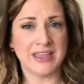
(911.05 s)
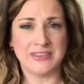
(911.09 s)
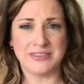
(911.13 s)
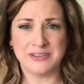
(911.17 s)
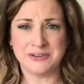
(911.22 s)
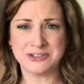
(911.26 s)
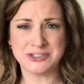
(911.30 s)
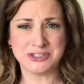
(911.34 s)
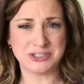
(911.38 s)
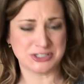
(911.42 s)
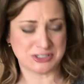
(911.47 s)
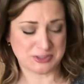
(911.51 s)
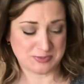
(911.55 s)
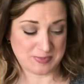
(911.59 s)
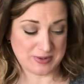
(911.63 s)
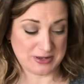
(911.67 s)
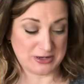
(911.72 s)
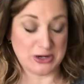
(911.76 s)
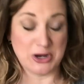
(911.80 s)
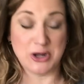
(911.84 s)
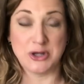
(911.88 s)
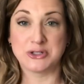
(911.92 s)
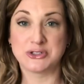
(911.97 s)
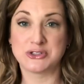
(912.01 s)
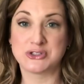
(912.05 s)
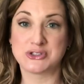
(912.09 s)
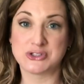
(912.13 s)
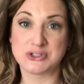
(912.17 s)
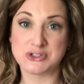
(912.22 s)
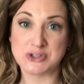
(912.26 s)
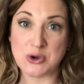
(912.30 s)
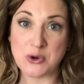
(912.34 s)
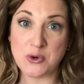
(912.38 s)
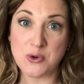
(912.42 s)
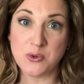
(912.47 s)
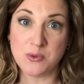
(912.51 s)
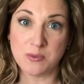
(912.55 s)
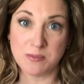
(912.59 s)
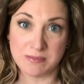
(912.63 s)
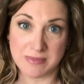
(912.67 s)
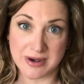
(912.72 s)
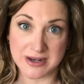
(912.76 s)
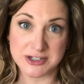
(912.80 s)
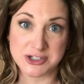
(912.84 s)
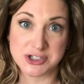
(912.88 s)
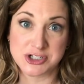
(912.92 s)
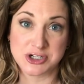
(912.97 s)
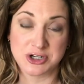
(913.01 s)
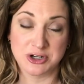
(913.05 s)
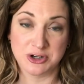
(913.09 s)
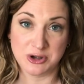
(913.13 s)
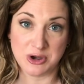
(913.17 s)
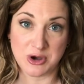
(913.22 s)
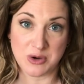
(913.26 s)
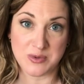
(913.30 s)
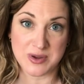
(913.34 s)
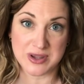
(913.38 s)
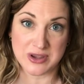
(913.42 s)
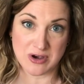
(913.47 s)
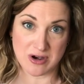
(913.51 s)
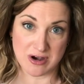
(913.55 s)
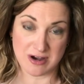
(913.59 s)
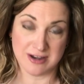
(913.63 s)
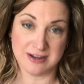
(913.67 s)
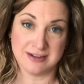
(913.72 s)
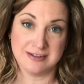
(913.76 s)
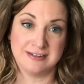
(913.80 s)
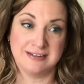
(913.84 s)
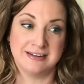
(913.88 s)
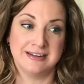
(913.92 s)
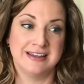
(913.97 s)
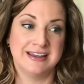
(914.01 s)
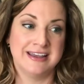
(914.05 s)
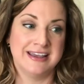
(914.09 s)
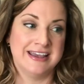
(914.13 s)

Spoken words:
there's just been so much going on.